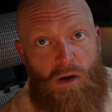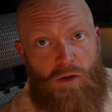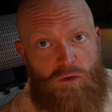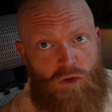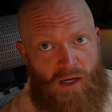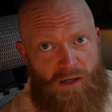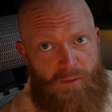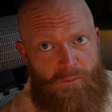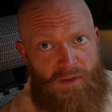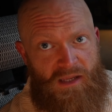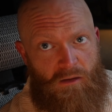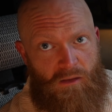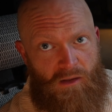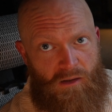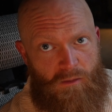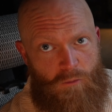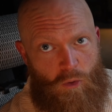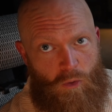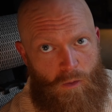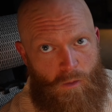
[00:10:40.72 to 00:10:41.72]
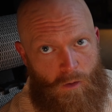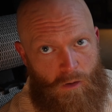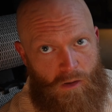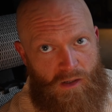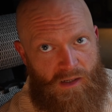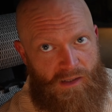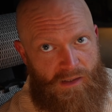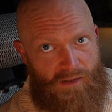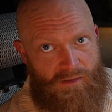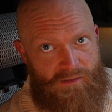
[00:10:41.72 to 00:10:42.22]
I'll try to be a little more
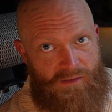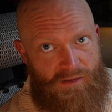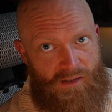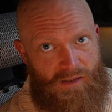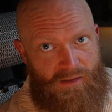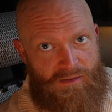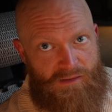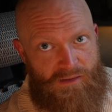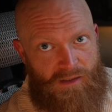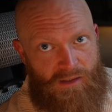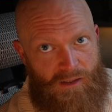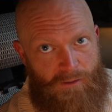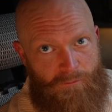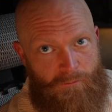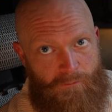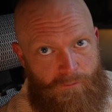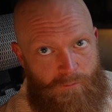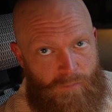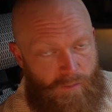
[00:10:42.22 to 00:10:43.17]
organized next time.